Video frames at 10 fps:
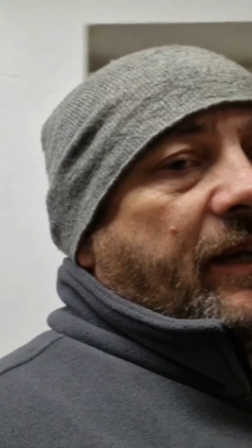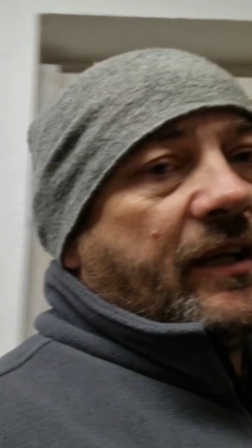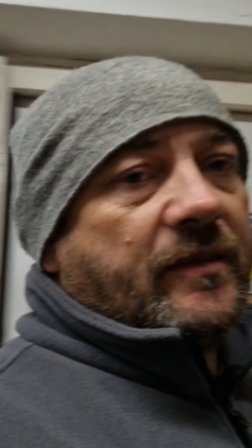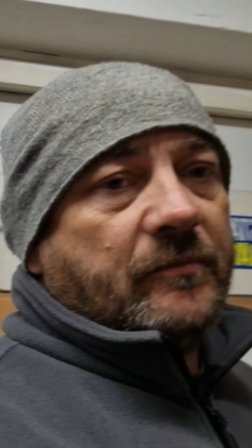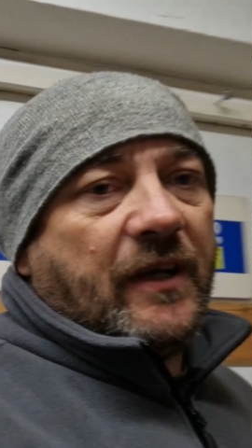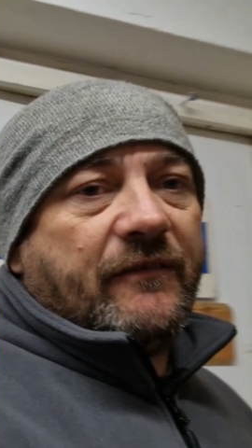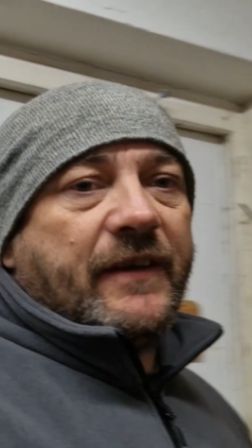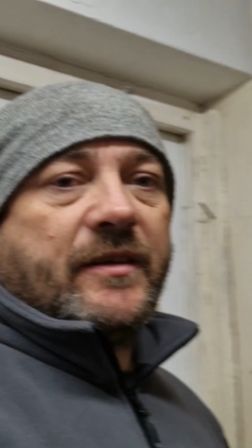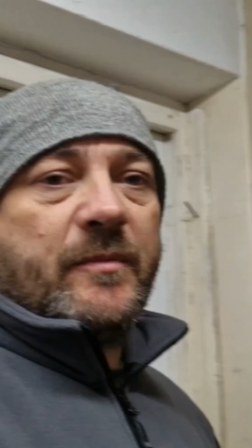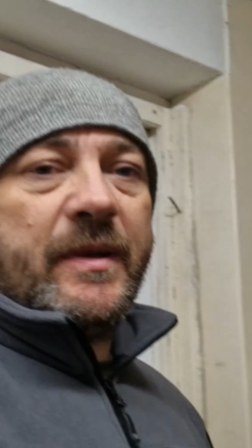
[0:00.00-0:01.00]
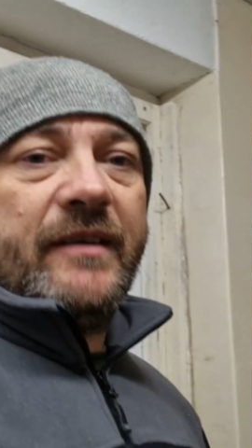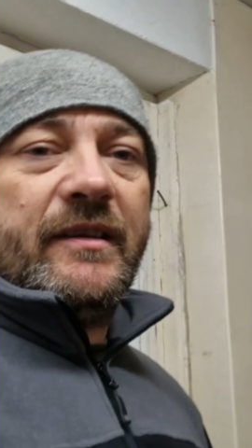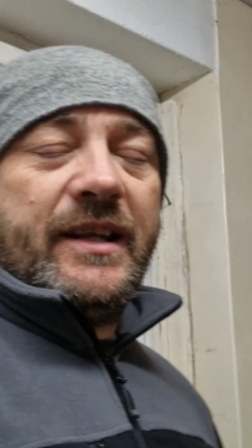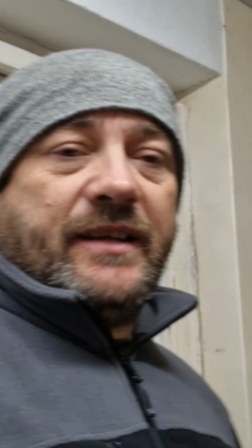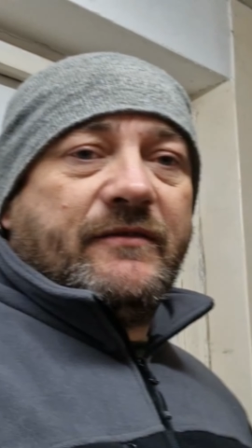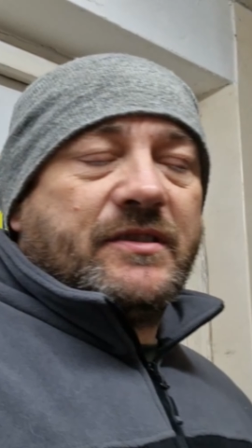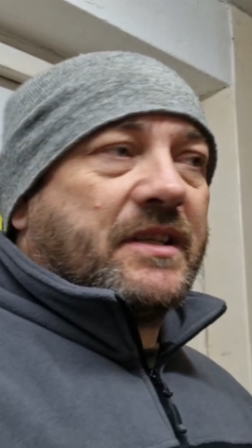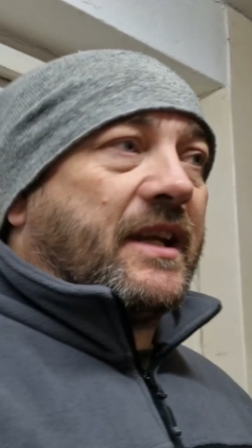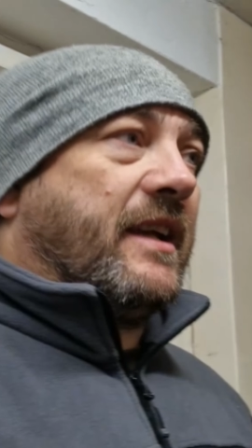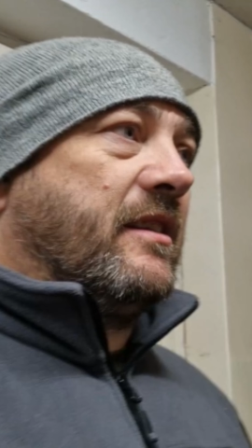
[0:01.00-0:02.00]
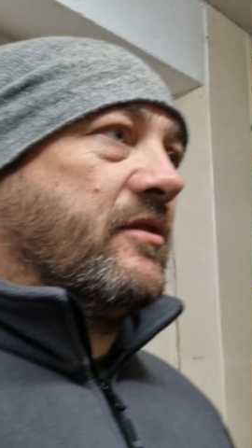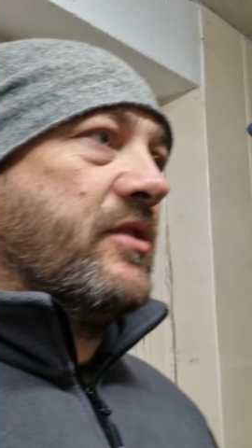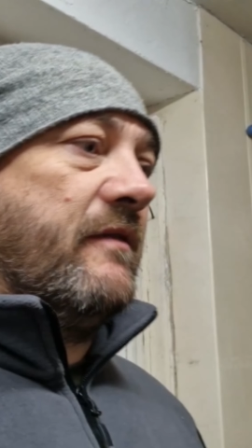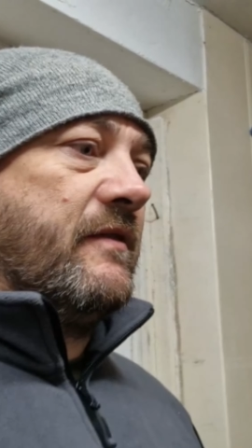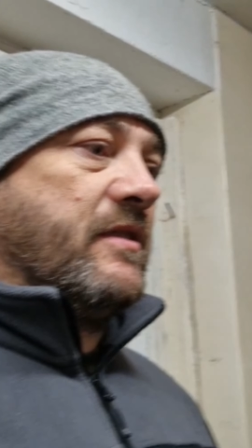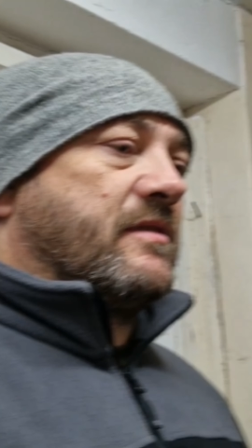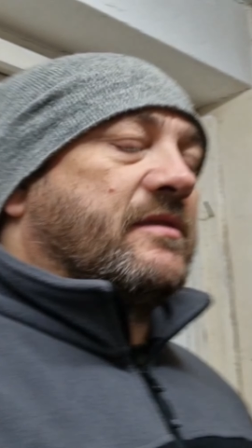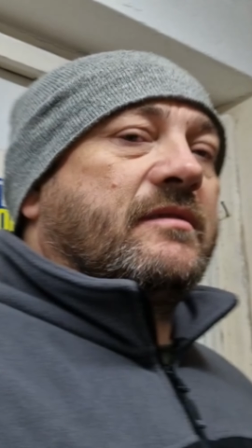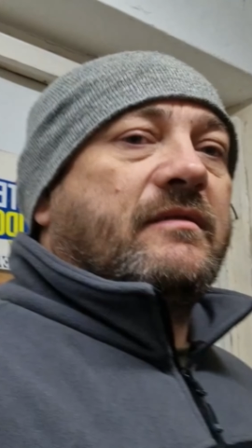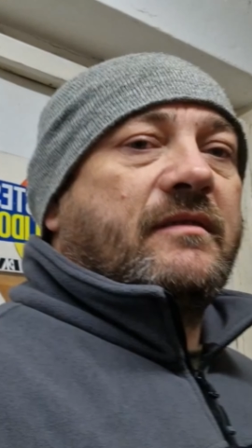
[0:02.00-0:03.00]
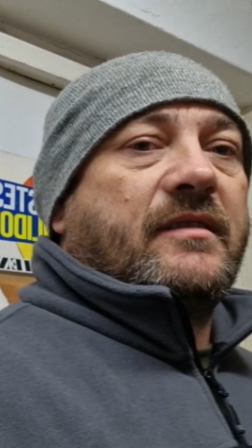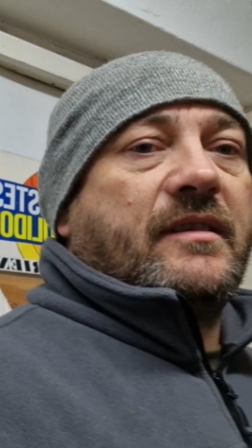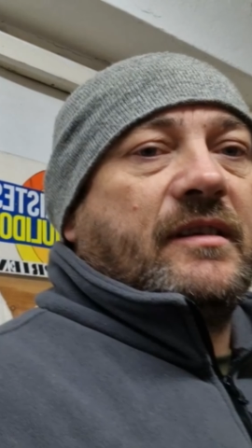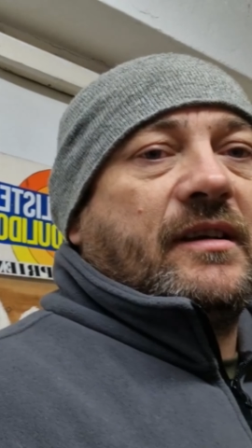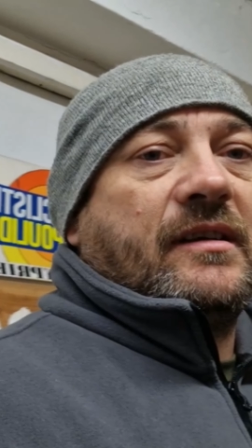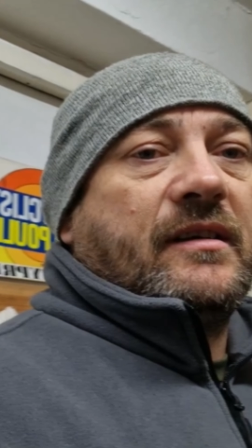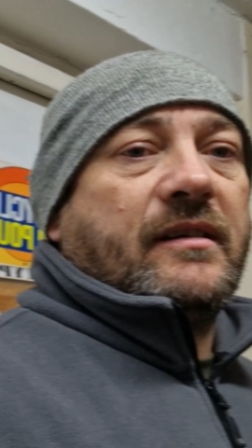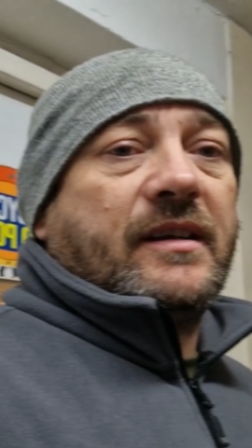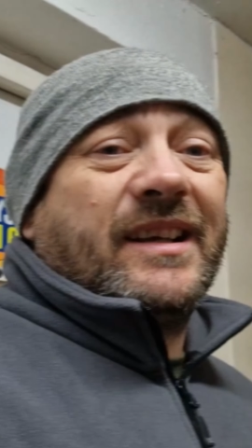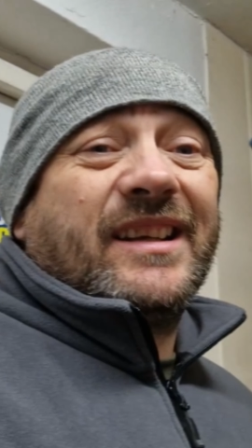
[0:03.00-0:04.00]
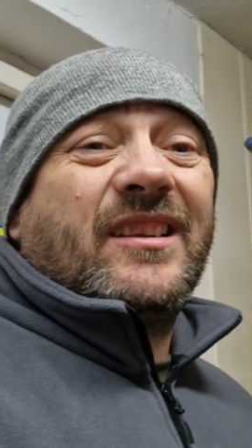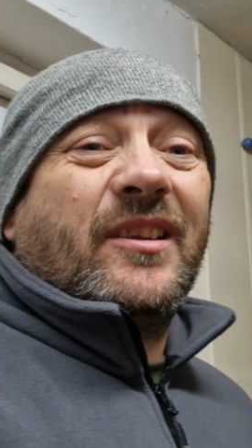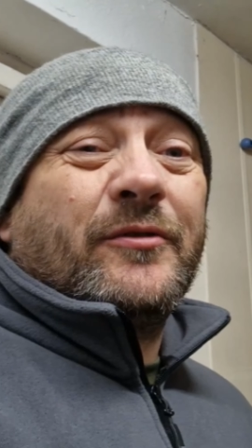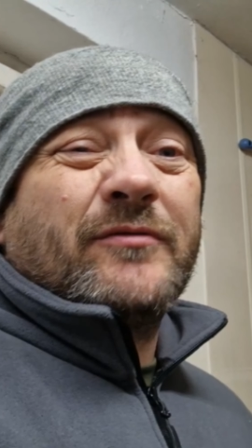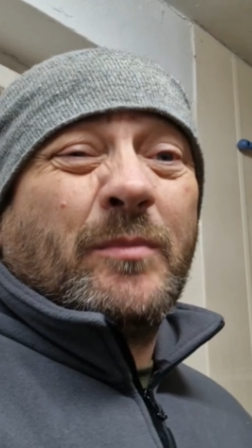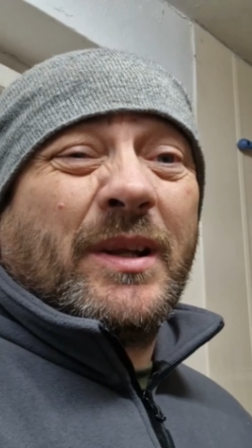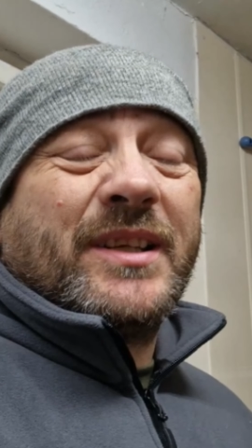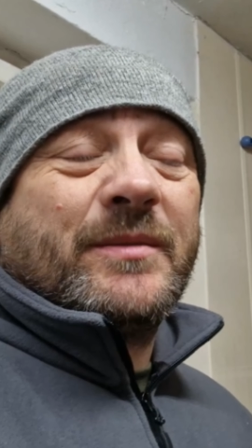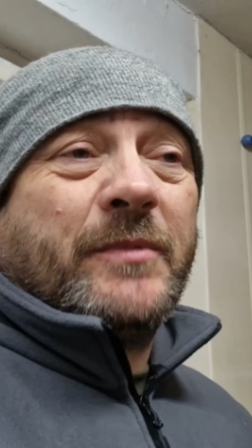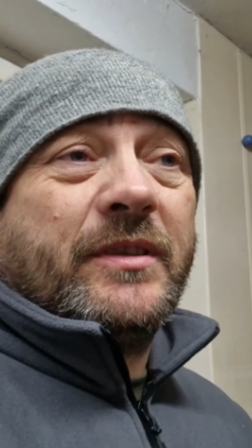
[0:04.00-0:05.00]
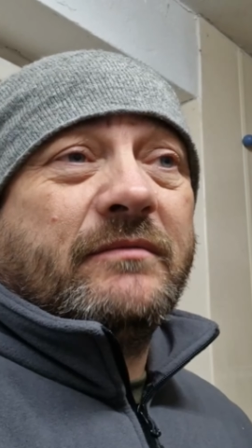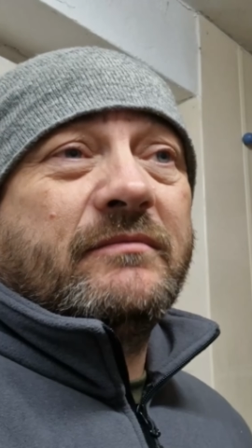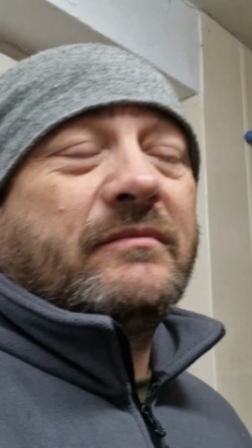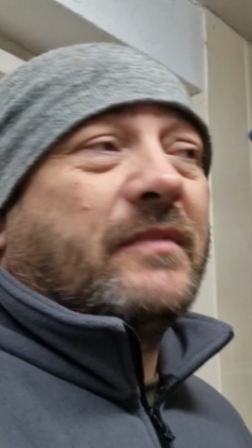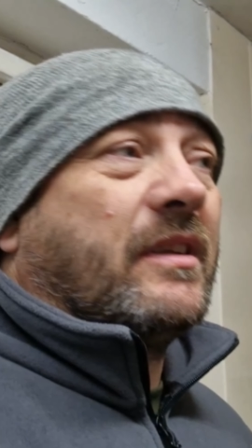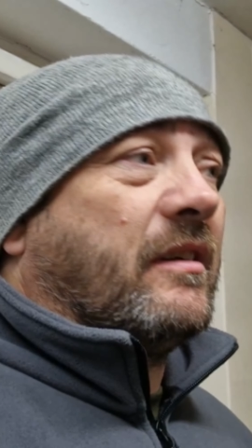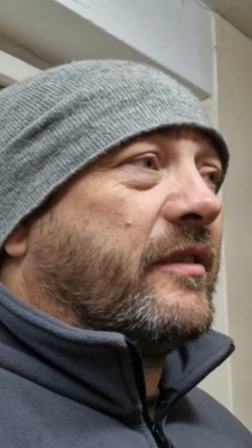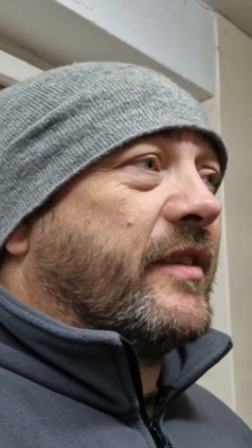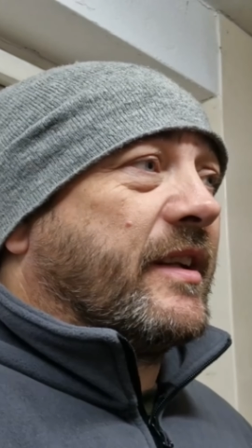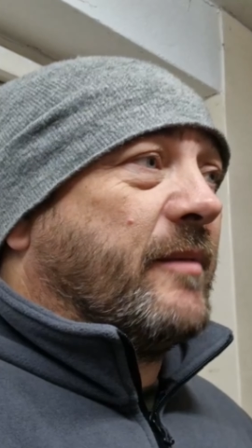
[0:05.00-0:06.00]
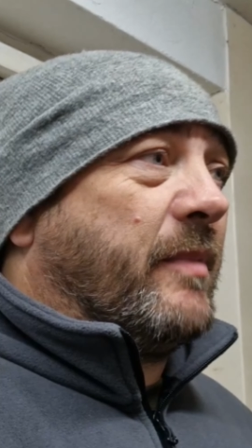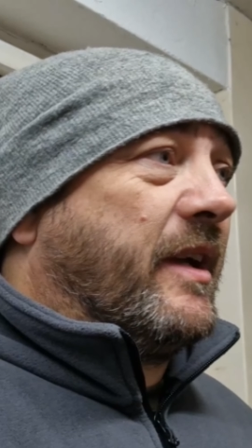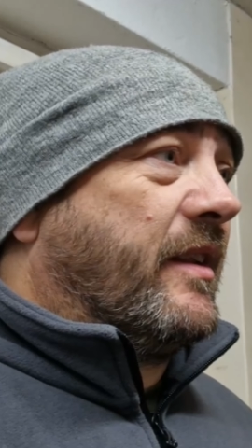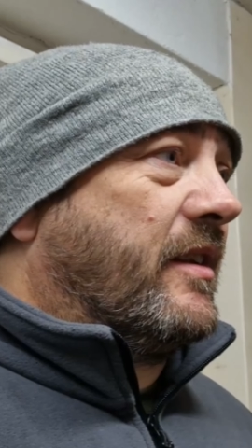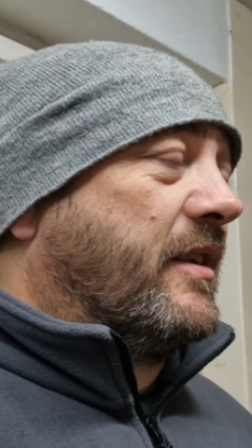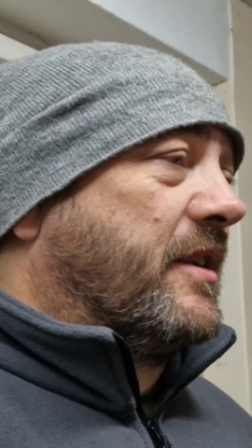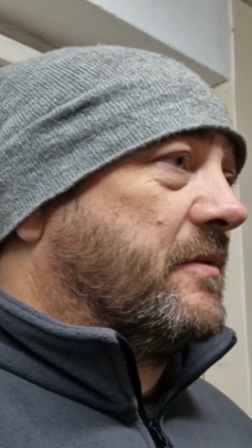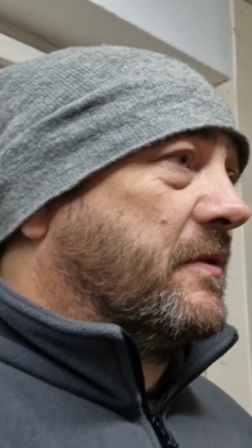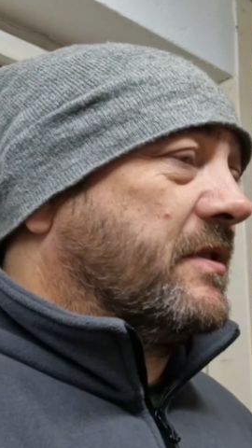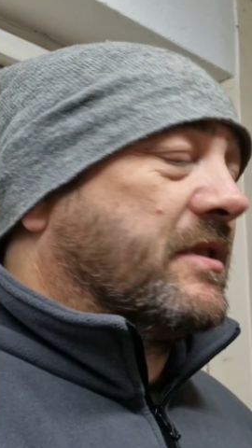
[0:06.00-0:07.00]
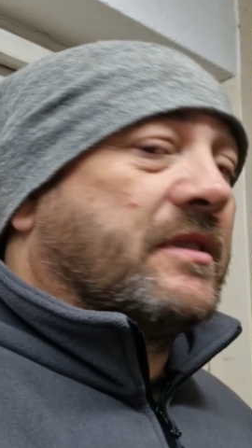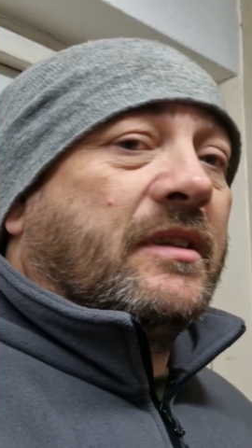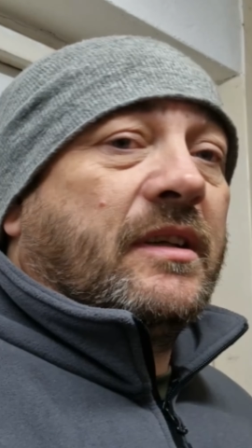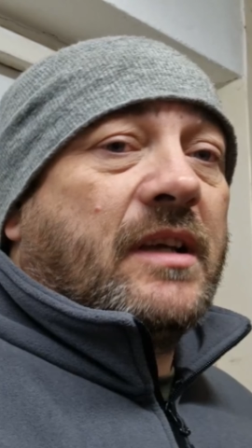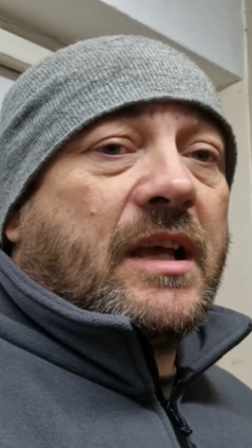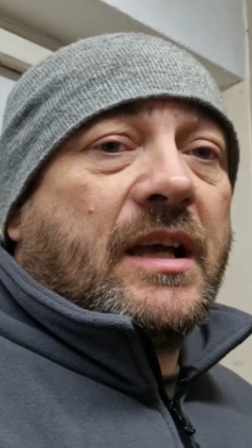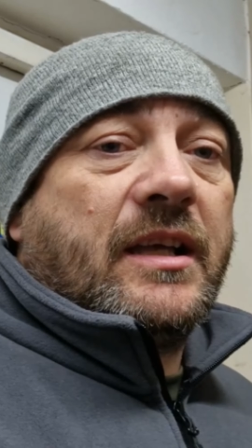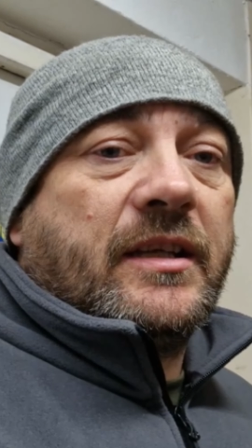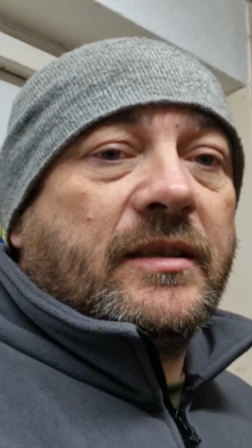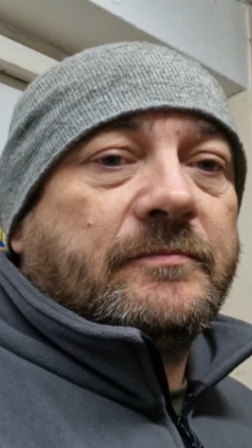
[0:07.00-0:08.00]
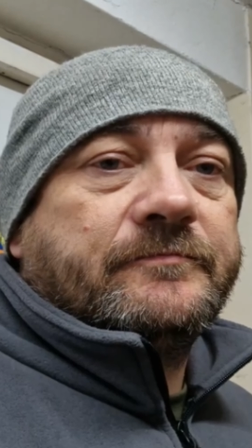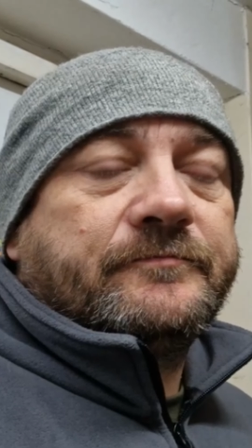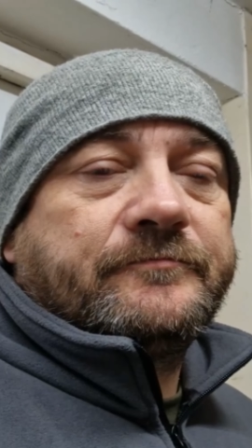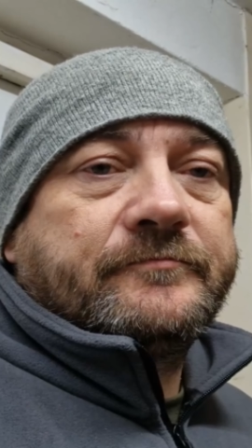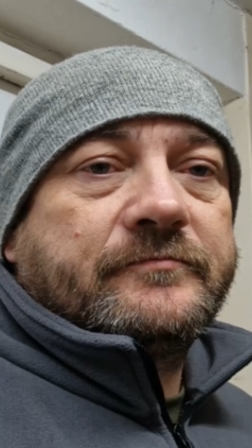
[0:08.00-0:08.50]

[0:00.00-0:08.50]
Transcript: um, I found a pair of levers and shifters that are a close replacement I think they're better than these ones um,